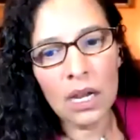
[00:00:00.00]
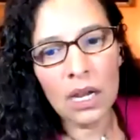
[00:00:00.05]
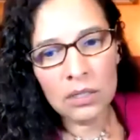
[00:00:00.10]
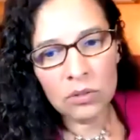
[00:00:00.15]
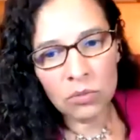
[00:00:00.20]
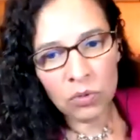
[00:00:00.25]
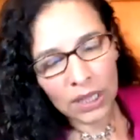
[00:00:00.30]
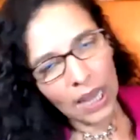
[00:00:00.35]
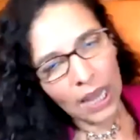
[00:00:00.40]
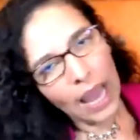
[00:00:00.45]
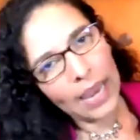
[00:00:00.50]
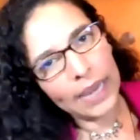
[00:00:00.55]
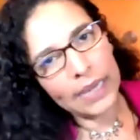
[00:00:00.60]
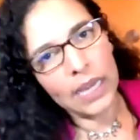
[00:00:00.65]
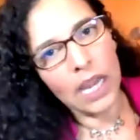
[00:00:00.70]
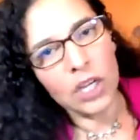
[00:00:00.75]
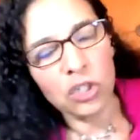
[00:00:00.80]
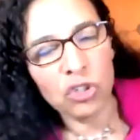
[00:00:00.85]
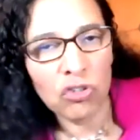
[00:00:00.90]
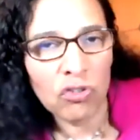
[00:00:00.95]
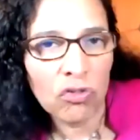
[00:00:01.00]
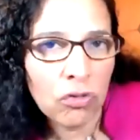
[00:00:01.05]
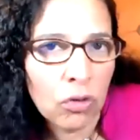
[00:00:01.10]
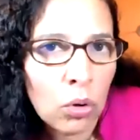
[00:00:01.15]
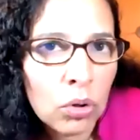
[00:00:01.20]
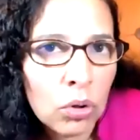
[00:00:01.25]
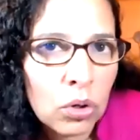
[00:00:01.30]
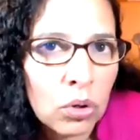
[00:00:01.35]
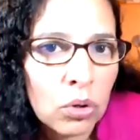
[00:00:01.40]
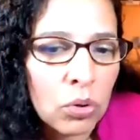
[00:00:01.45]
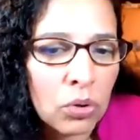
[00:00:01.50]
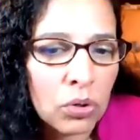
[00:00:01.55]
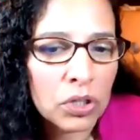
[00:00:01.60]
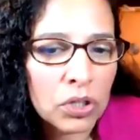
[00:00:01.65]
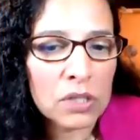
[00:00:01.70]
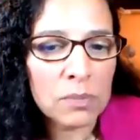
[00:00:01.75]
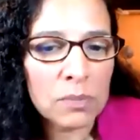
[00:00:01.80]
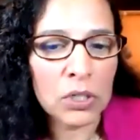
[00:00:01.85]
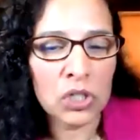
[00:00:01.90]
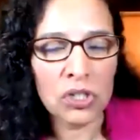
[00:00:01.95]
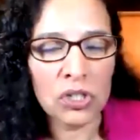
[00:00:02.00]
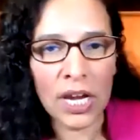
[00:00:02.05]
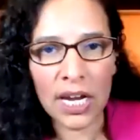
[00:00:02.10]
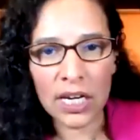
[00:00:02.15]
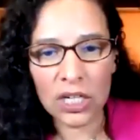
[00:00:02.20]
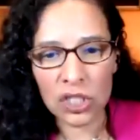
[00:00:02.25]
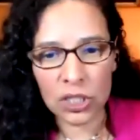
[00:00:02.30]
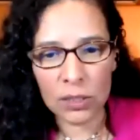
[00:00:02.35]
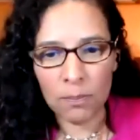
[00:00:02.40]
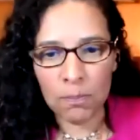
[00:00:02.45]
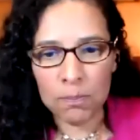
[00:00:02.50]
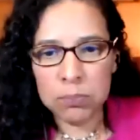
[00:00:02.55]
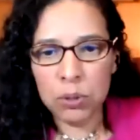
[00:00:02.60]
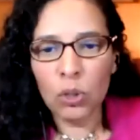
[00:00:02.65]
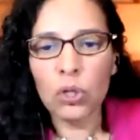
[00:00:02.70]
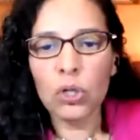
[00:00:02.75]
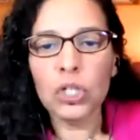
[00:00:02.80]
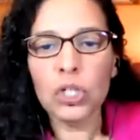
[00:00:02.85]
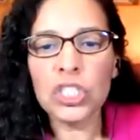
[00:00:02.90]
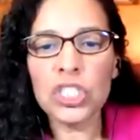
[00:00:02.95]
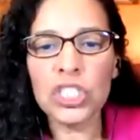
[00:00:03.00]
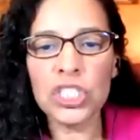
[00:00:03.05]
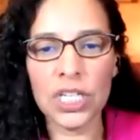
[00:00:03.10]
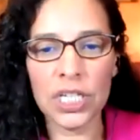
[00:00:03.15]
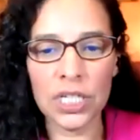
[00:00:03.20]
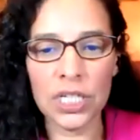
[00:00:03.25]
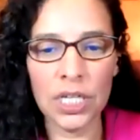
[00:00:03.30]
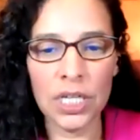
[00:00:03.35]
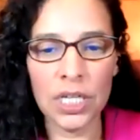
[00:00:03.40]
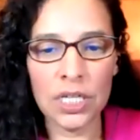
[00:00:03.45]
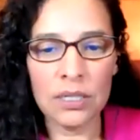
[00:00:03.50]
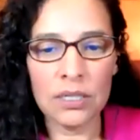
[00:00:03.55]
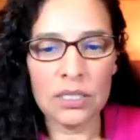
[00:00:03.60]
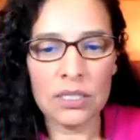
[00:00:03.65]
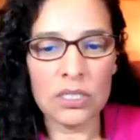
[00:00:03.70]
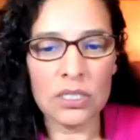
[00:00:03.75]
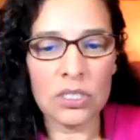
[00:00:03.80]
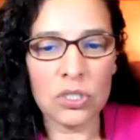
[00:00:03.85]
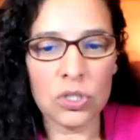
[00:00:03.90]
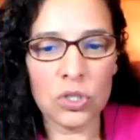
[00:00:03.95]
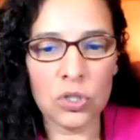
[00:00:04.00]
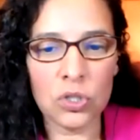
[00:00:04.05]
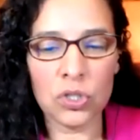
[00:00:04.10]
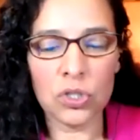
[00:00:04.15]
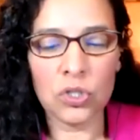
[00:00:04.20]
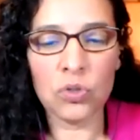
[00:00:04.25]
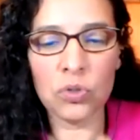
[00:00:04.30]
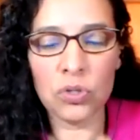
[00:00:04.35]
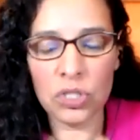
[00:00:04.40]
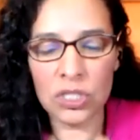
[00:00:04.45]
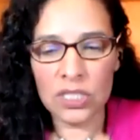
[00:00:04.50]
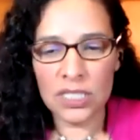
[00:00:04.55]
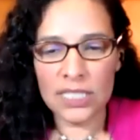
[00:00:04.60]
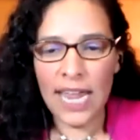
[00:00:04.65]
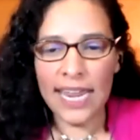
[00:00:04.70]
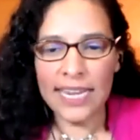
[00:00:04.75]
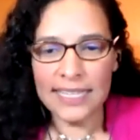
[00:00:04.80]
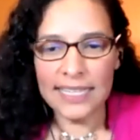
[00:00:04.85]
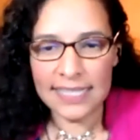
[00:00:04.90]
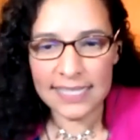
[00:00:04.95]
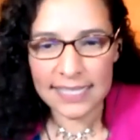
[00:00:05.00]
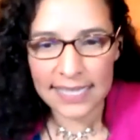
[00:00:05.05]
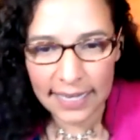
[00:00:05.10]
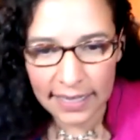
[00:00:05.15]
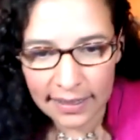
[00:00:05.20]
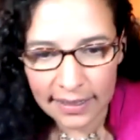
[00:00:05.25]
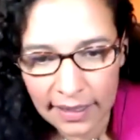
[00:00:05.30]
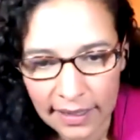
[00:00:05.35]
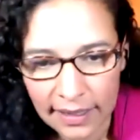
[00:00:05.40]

relying on your vocal cords, but you're actually pushing, tensing